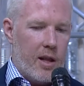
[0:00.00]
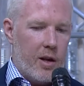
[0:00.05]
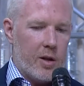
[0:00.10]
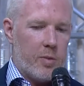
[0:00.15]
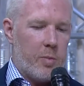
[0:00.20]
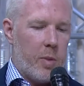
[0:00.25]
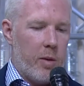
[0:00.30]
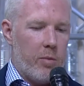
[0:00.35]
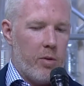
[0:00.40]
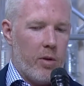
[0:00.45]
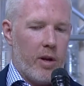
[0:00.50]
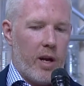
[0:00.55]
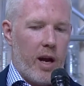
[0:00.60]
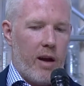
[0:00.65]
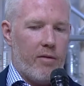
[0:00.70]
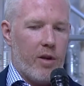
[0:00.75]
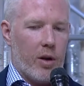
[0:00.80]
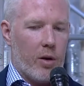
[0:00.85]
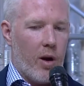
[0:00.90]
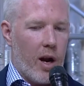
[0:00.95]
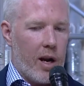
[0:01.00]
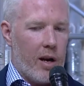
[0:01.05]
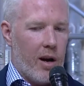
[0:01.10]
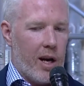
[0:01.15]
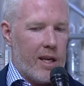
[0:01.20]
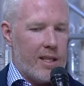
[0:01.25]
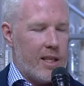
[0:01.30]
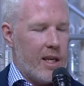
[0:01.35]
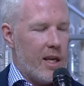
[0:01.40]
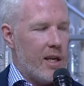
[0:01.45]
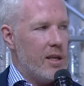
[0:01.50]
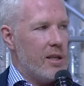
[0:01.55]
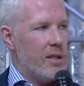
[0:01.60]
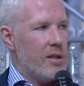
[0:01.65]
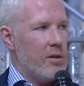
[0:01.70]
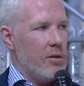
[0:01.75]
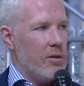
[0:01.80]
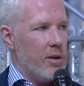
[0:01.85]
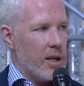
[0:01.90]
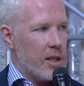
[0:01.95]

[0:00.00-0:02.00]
people that have the great ideas and are